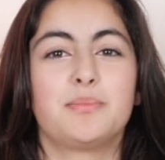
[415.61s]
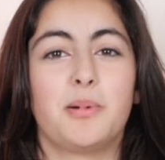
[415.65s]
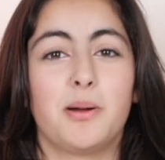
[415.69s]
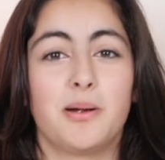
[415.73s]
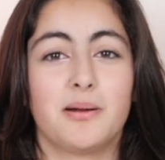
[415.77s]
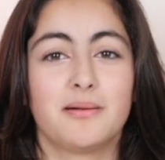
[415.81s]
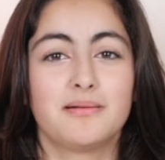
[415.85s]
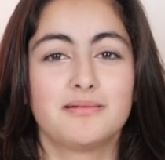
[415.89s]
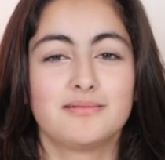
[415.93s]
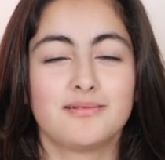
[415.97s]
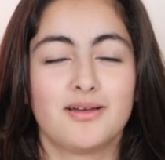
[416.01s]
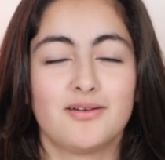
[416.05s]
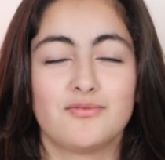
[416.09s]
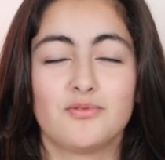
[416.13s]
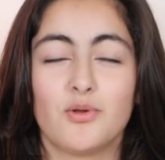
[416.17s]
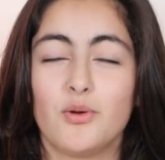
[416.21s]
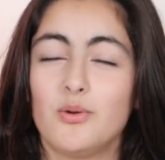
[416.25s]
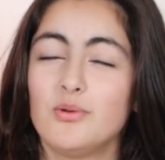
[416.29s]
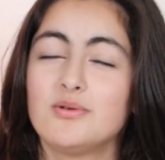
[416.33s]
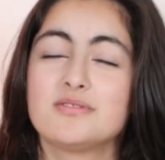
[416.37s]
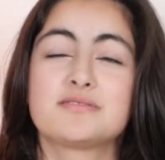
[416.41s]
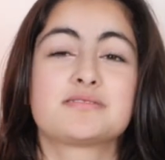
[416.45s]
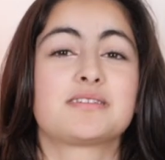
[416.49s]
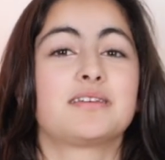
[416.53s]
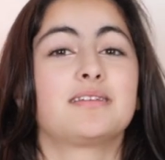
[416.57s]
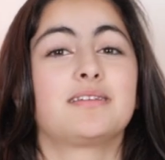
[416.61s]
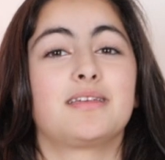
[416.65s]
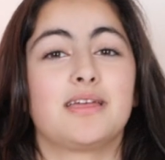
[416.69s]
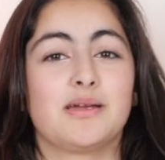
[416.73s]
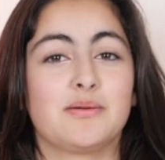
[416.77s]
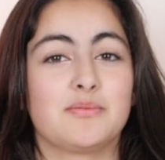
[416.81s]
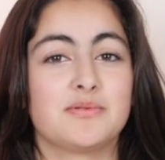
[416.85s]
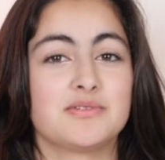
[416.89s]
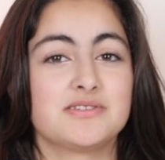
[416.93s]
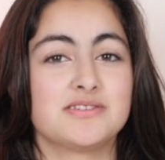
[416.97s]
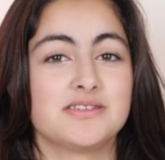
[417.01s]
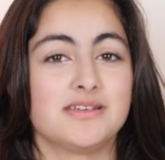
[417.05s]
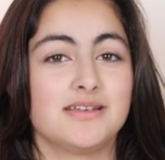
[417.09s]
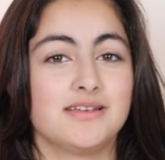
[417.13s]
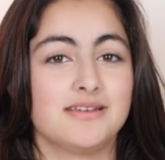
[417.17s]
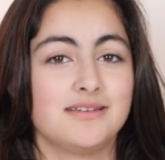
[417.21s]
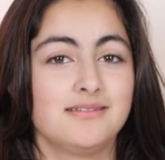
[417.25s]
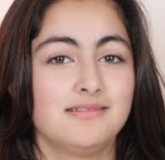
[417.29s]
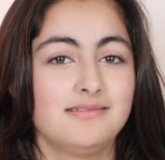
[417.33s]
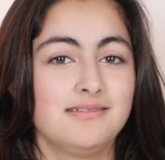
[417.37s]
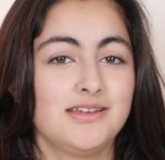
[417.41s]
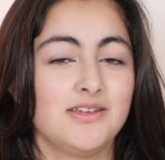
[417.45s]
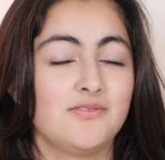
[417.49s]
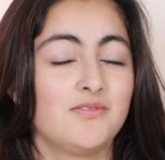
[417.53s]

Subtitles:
part of the whole skincare routine,